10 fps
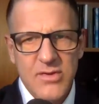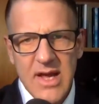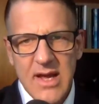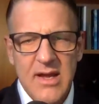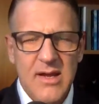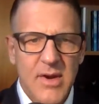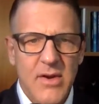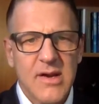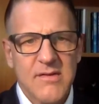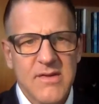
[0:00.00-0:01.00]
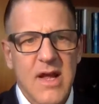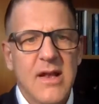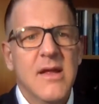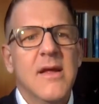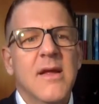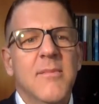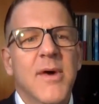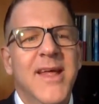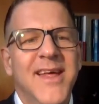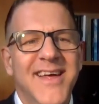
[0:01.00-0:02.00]
okay. In America, it's not,
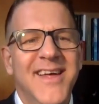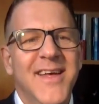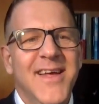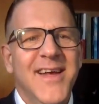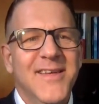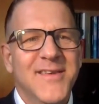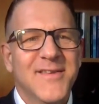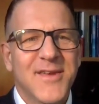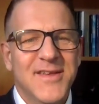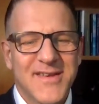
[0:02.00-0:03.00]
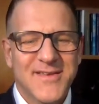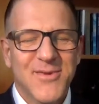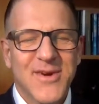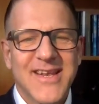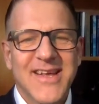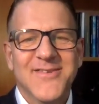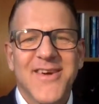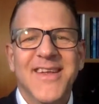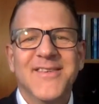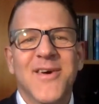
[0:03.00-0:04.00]
but it's just what it is,
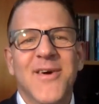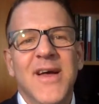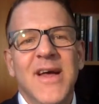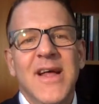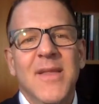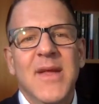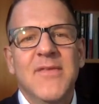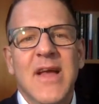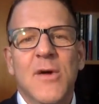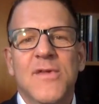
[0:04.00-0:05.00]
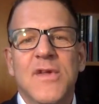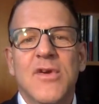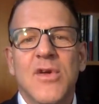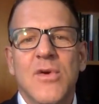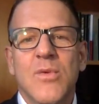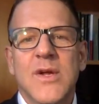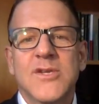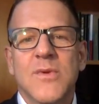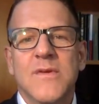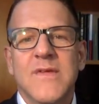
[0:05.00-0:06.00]
right? So let me give you Healthier You,
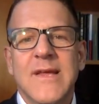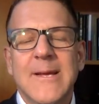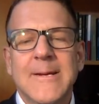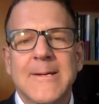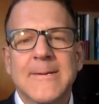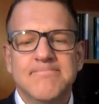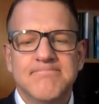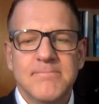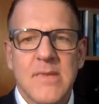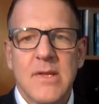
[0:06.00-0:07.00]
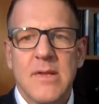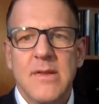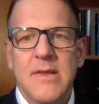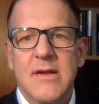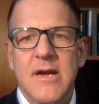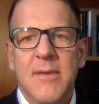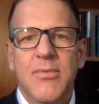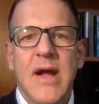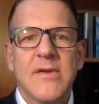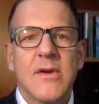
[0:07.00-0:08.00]
which was the
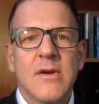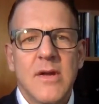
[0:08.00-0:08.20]
chiropractor.